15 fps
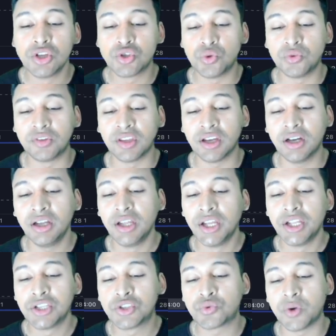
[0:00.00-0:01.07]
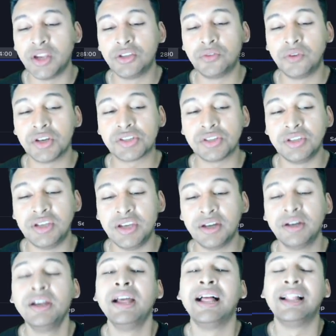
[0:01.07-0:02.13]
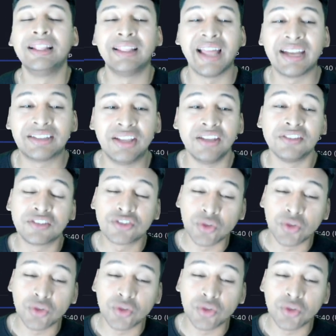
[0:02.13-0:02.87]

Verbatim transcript: choosing a trend duration here like this.